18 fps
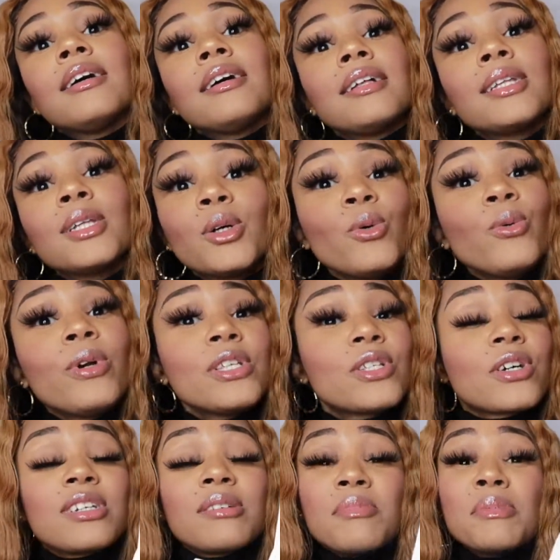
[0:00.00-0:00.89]
Louis is
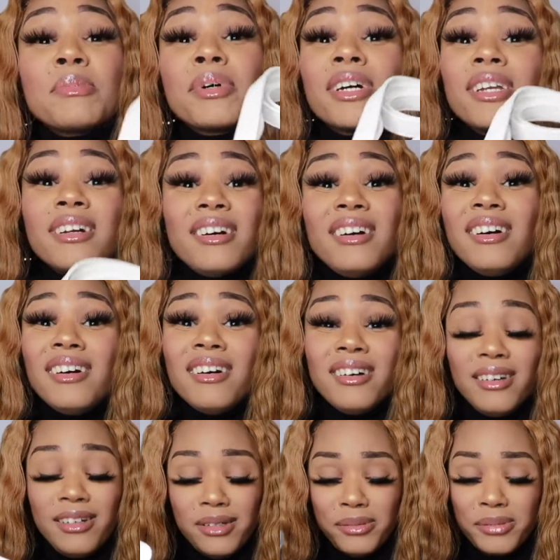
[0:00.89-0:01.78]
gonna be put
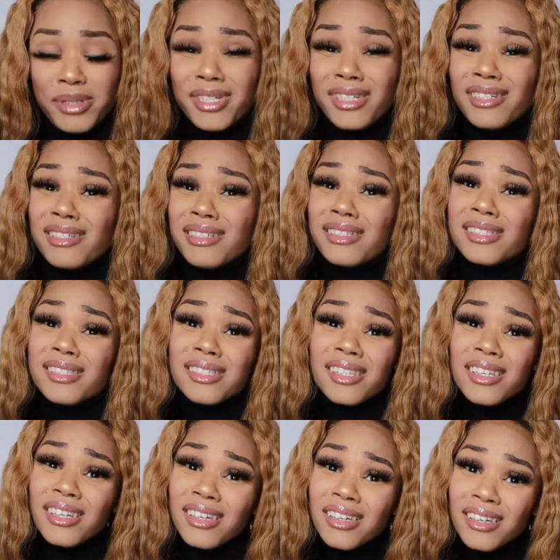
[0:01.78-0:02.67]
up. Because
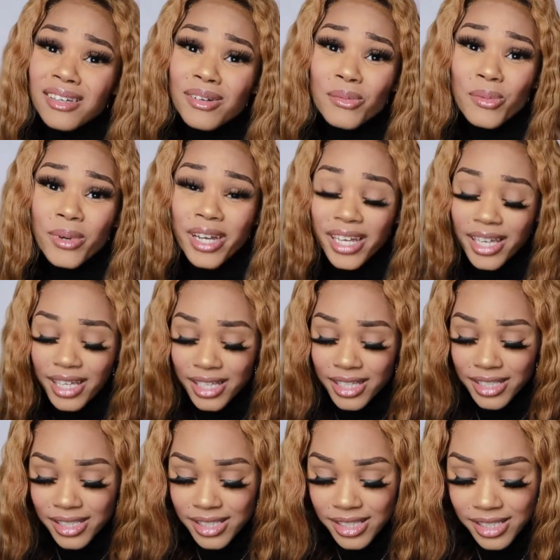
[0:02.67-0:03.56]

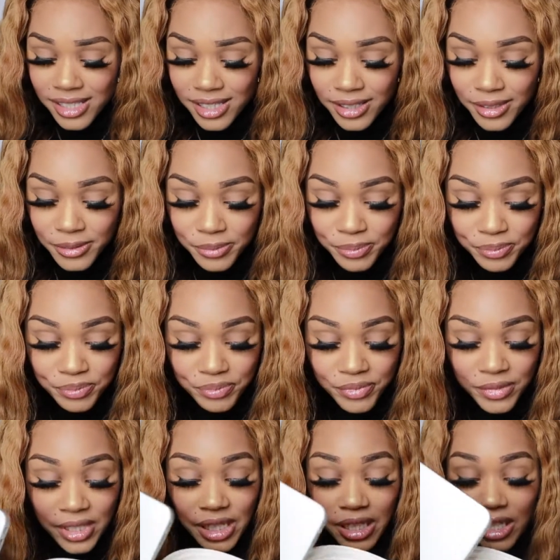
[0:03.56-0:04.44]
what?
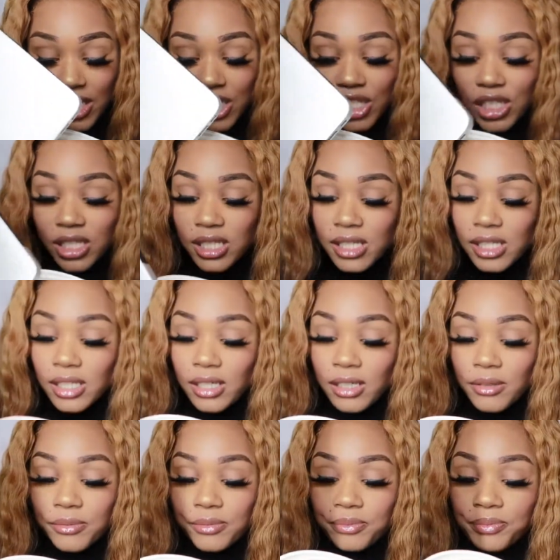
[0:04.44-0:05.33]
Let's just see